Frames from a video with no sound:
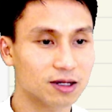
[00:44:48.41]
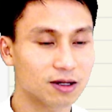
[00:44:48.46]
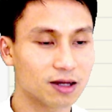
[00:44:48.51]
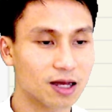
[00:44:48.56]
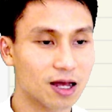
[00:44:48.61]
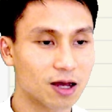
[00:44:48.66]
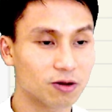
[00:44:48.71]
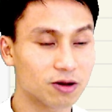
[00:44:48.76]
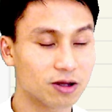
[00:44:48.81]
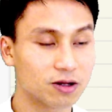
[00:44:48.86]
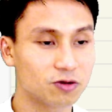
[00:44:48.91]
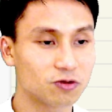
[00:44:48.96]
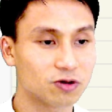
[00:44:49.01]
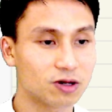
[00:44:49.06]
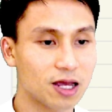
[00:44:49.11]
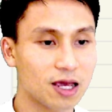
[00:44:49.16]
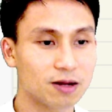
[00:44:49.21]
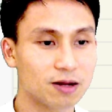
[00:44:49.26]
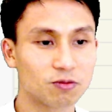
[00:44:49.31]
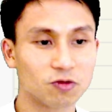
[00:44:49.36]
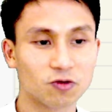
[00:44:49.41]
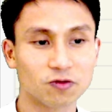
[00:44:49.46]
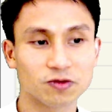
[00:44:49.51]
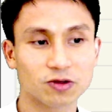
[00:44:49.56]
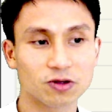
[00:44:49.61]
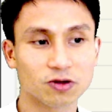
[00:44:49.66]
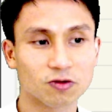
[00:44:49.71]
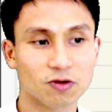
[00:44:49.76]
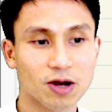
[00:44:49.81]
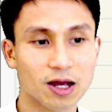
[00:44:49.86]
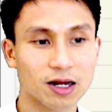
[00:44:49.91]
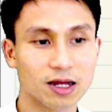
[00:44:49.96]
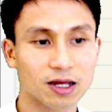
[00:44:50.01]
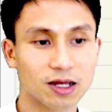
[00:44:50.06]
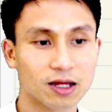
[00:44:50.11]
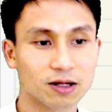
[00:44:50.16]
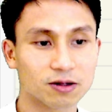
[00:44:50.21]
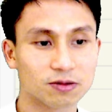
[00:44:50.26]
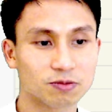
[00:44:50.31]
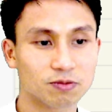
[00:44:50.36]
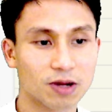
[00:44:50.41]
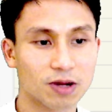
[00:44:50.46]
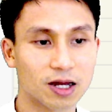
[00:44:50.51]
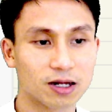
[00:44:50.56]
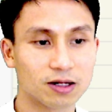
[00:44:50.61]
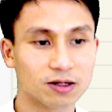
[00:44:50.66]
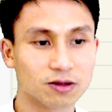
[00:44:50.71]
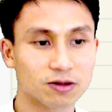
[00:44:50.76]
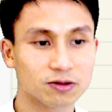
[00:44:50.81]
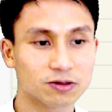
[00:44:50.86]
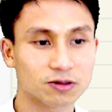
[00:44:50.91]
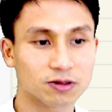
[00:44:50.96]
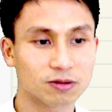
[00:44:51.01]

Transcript: 108 moved to the right, I get minus